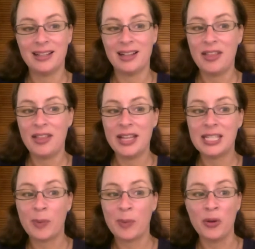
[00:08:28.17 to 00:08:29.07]
I think
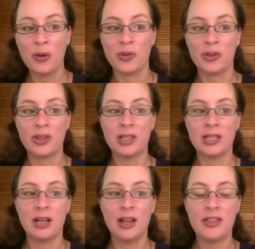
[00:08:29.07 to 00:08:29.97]
it's both.
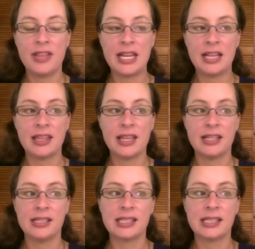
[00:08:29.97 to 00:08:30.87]
I think
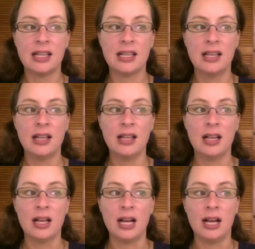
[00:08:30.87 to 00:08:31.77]
there's
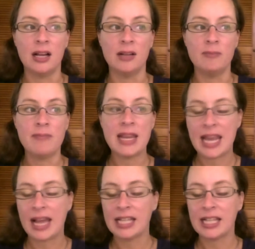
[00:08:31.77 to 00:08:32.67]

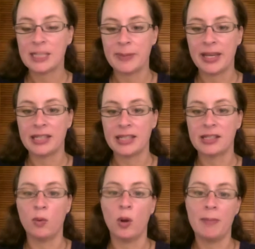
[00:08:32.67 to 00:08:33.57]
many aspects of
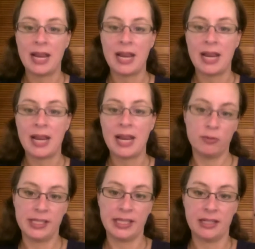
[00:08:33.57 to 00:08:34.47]
what make people
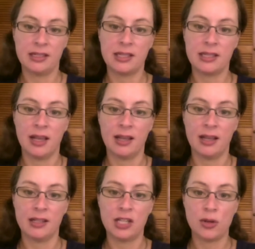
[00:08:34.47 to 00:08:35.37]
resilient
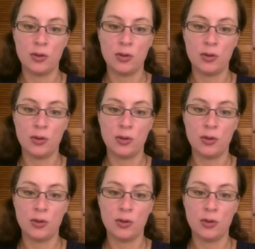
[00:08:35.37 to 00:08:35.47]
that